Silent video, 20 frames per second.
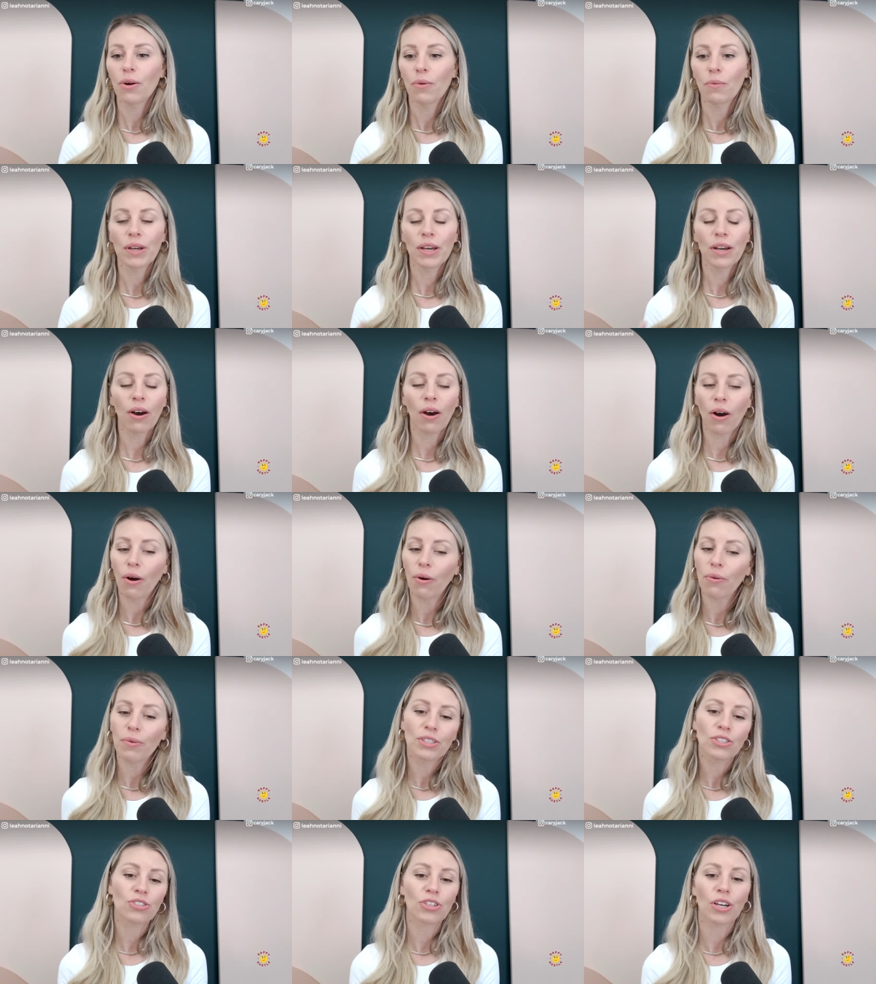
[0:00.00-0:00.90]
we
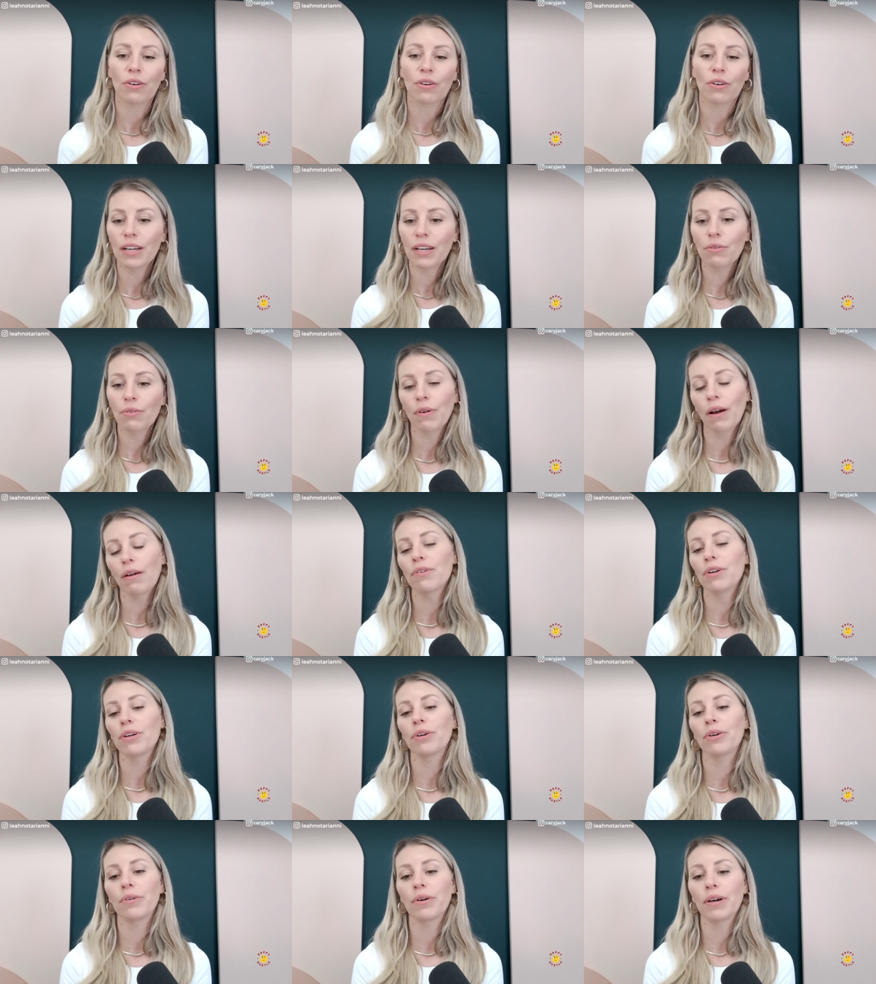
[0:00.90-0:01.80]
always generated
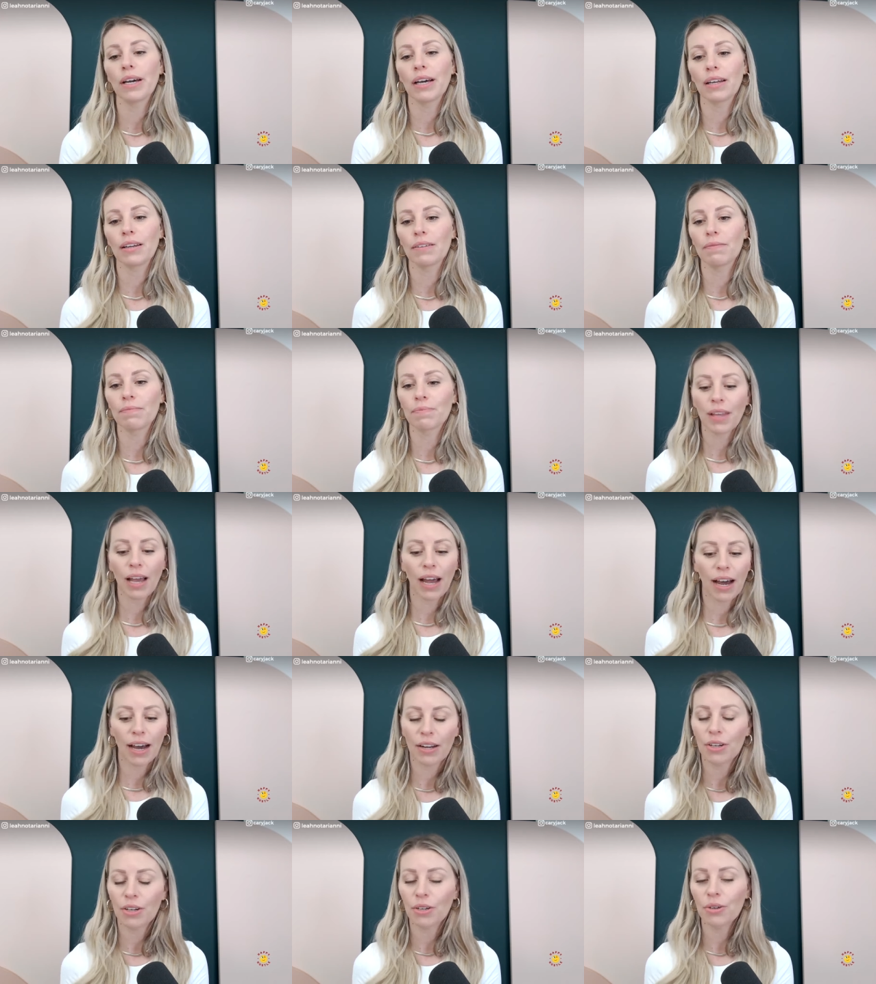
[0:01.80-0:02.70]
revenue and
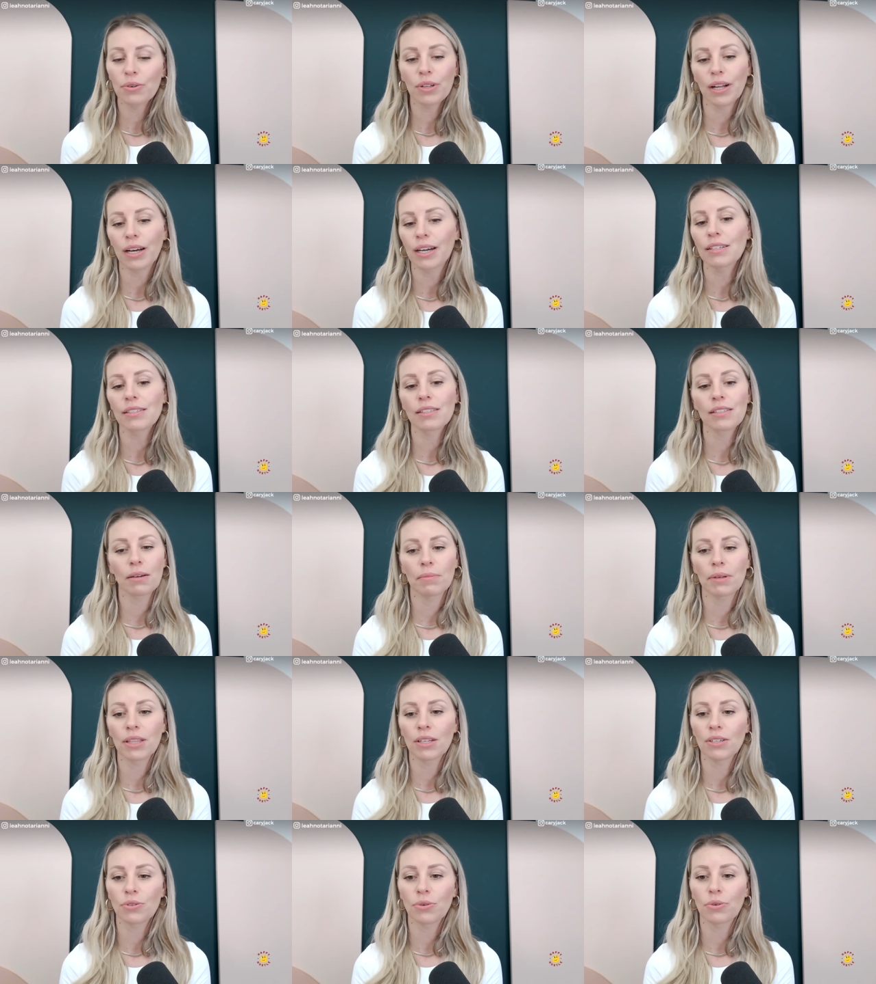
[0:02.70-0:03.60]
had new clients come
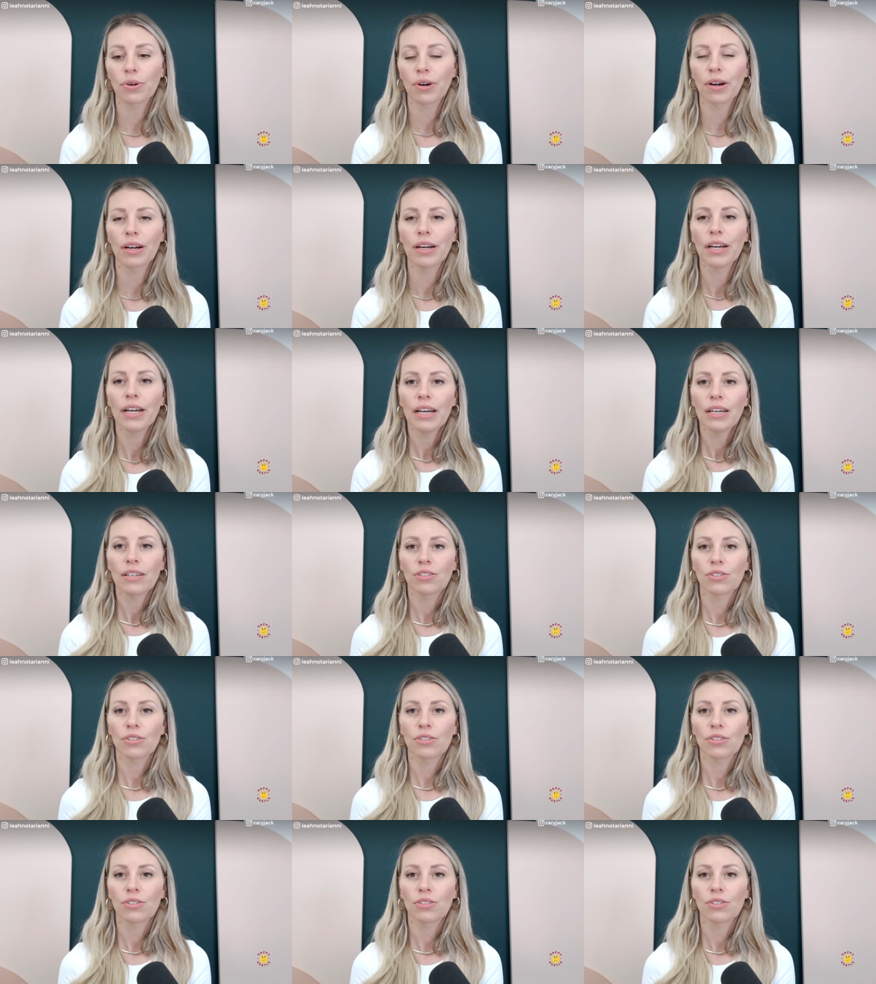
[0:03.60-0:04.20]
in the door.